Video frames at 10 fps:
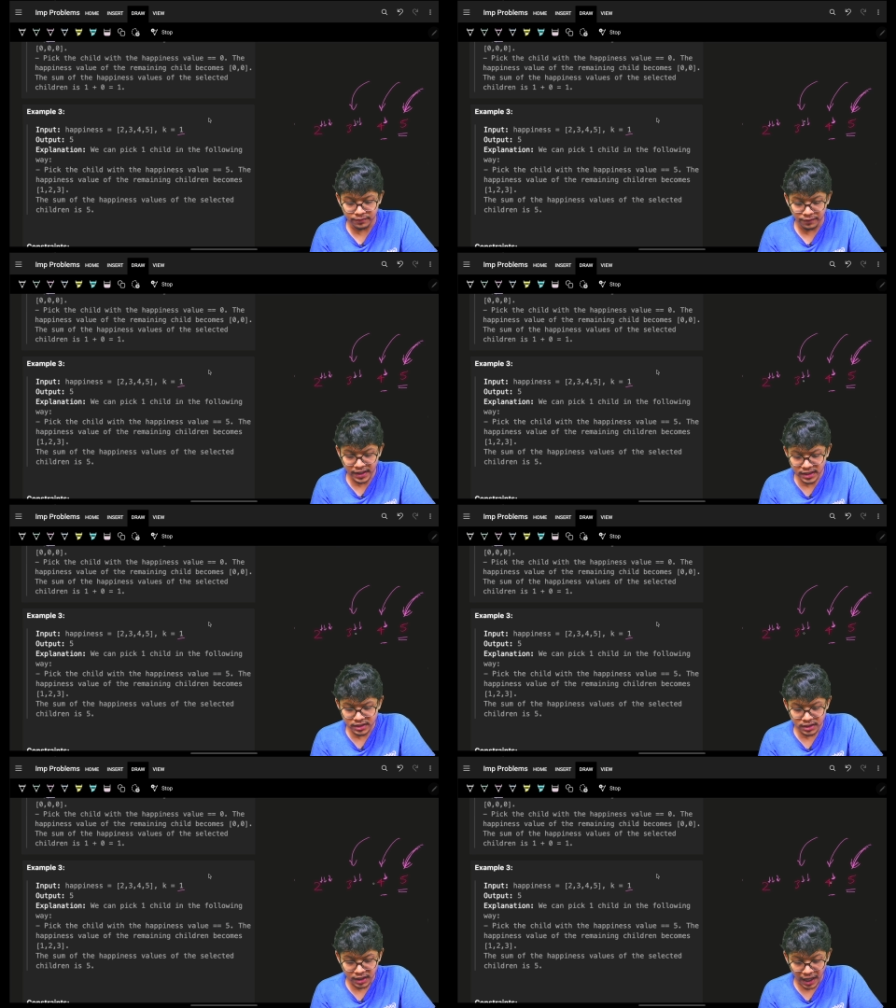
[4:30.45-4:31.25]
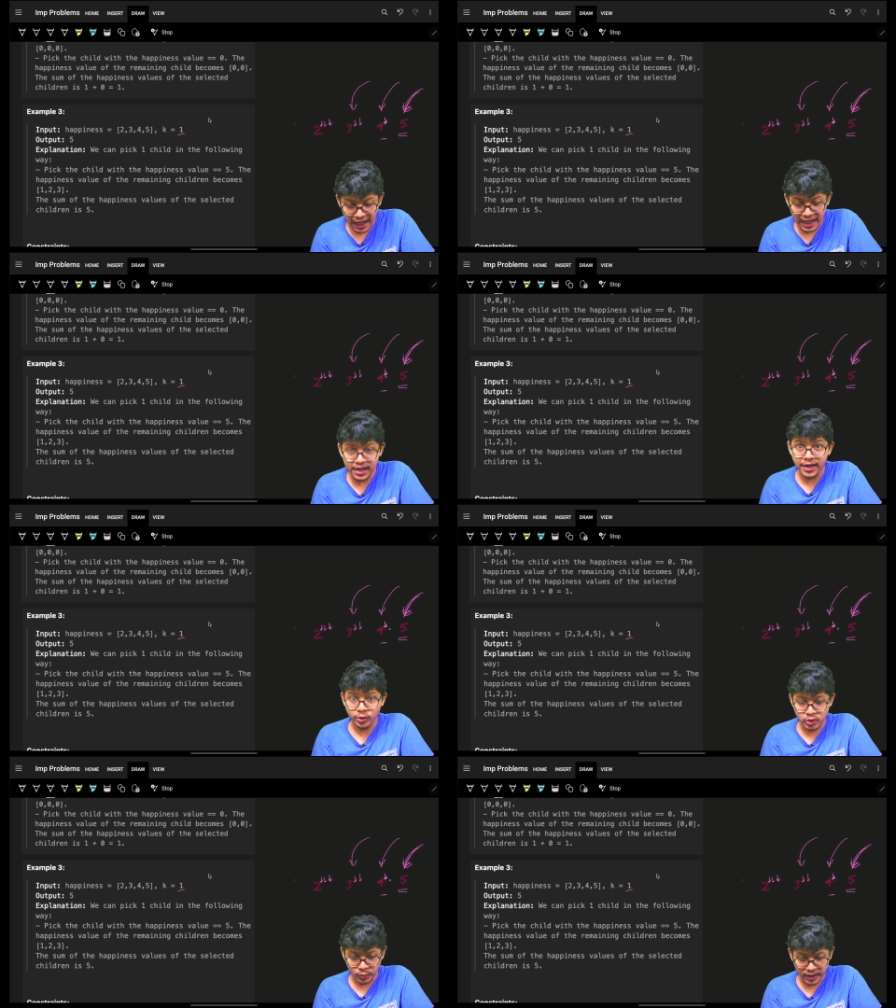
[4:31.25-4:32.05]
One, I'll
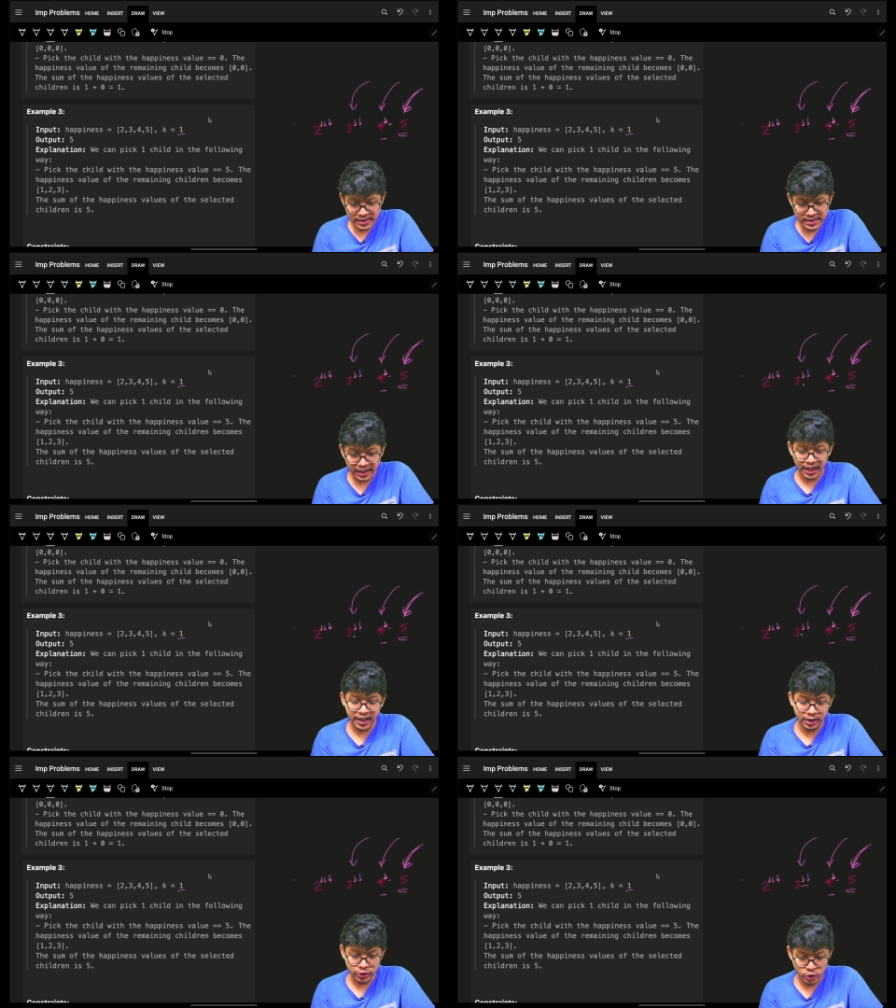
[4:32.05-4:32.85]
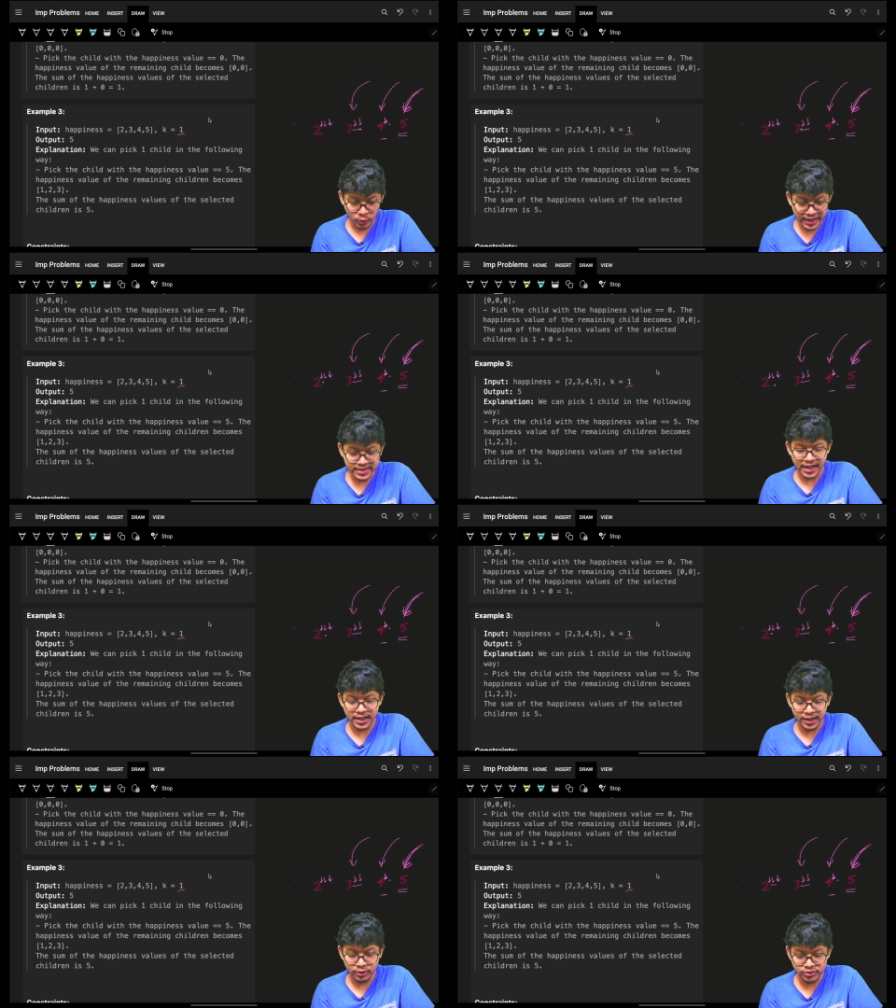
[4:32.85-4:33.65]
reduce once, I'll reduce twice, I'll
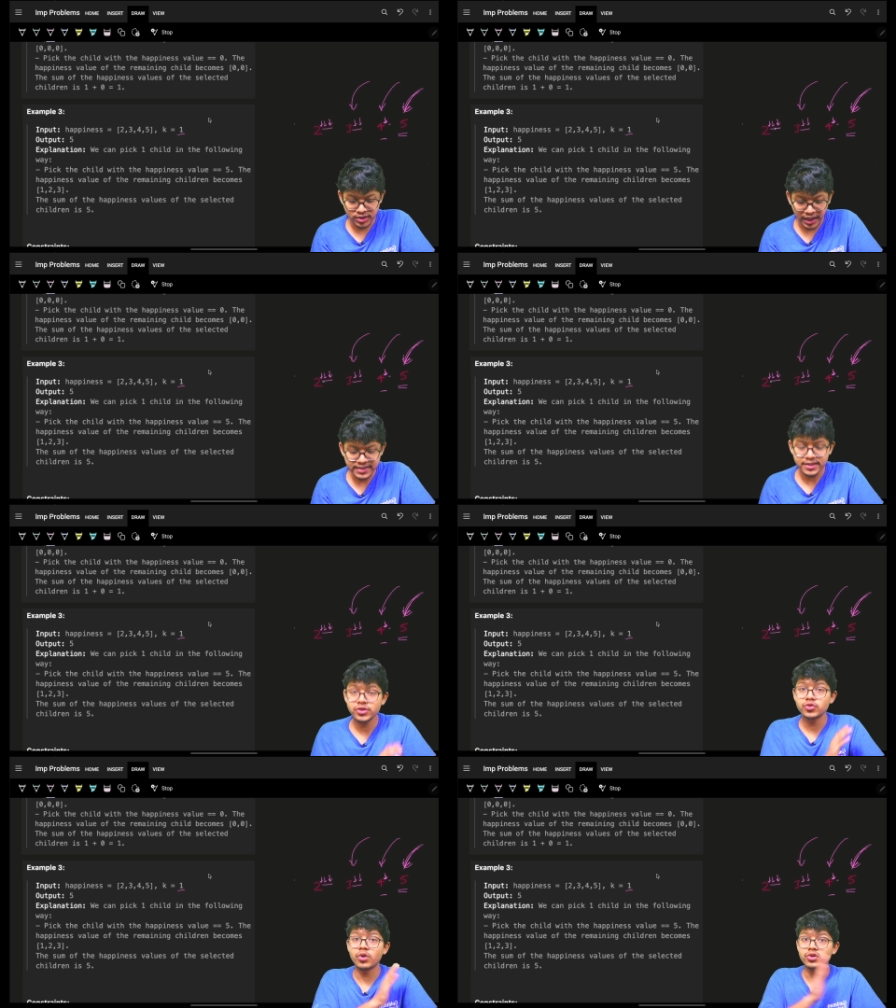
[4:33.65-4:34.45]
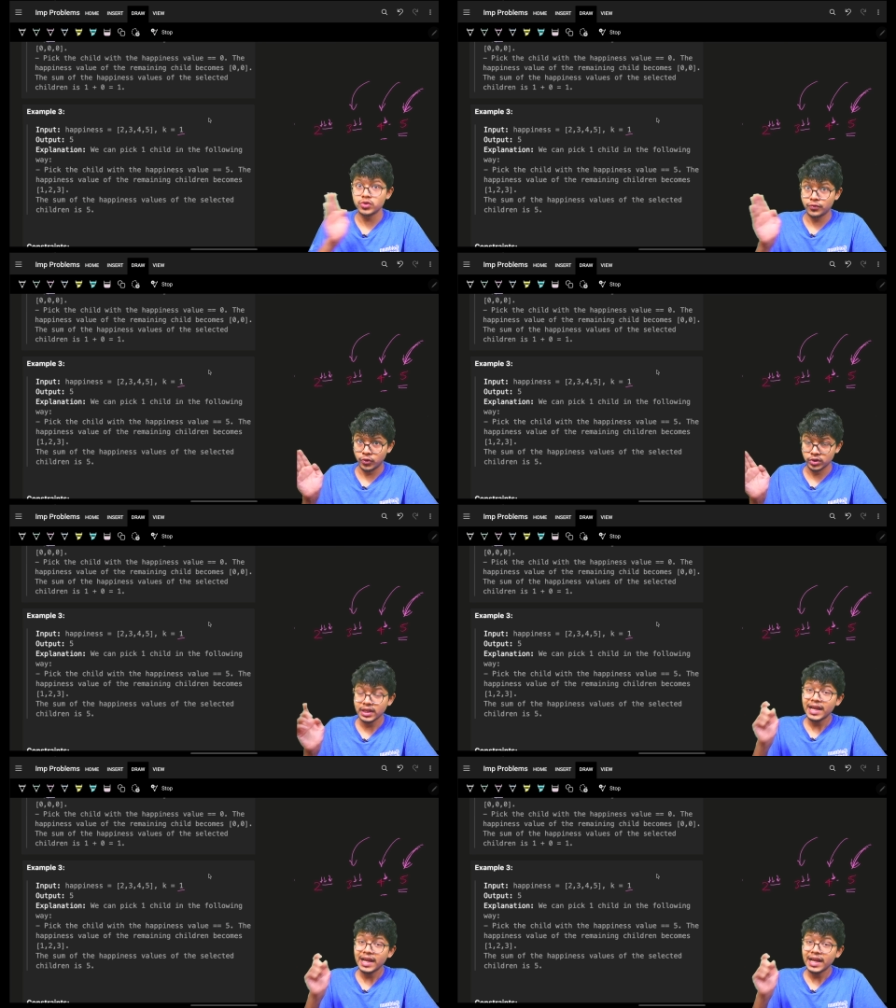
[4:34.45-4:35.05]
reduce thrice, and so on and so forth.